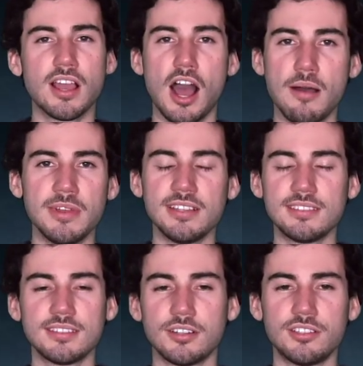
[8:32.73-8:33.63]

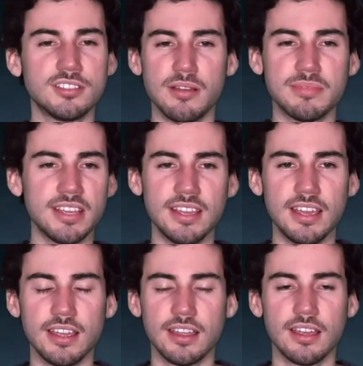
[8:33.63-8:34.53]
comments or
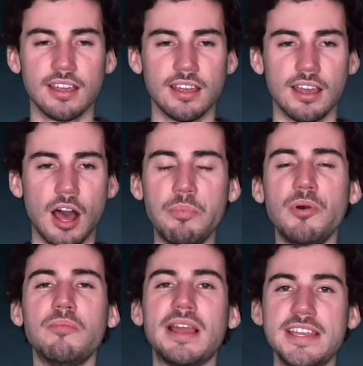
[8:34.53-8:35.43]
something. I'll
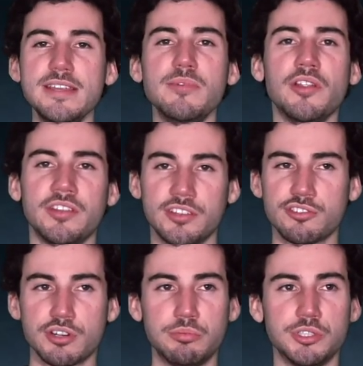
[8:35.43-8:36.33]
put my email in the
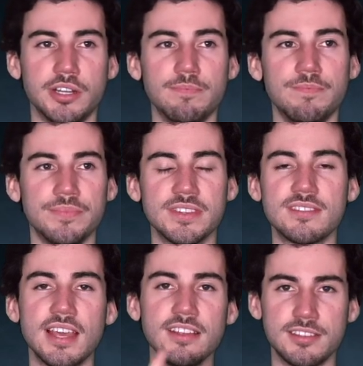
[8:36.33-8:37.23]
description.
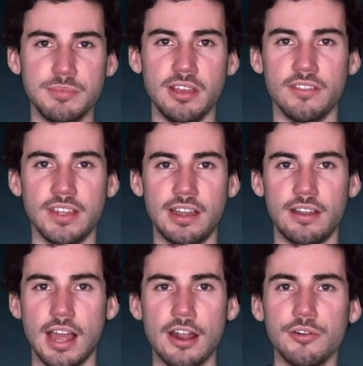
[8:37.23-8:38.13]
Send it to me on there.
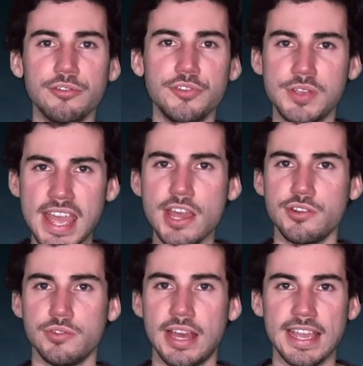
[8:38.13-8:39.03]
I don't know if you can
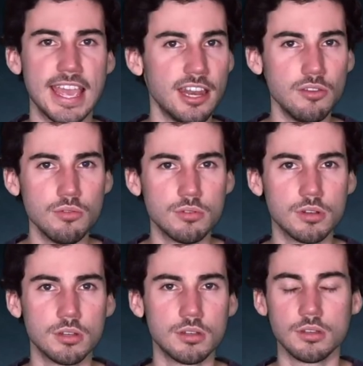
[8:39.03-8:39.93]
do that. Can you?
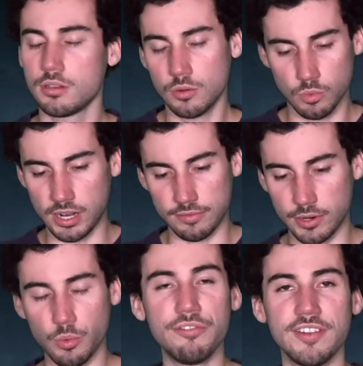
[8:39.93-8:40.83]

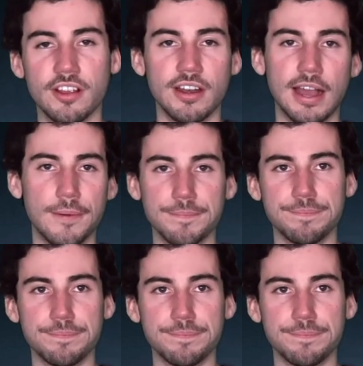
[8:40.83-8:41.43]
Whatever. We'll figure it out.